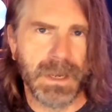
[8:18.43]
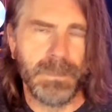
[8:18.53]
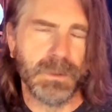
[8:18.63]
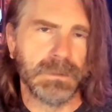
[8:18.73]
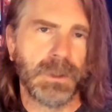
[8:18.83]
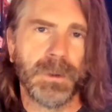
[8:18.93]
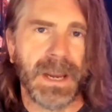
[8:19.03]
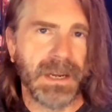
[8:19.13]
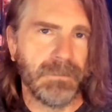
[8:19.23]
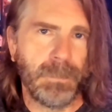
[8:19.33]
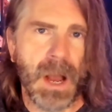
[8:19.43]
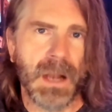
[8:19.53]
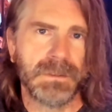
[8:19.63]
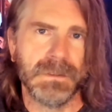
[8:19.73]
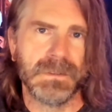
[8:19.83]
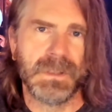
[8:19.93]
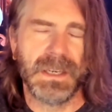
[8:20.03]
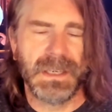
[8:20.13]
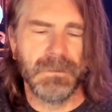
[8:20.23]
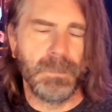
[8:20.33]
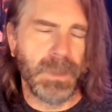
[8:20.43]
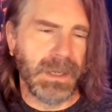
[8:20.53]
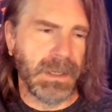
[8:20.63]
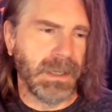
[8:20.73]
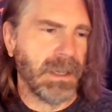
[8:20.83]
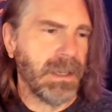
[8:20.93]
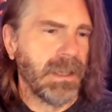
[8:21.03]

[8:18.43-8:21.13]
I build creative boxes that give me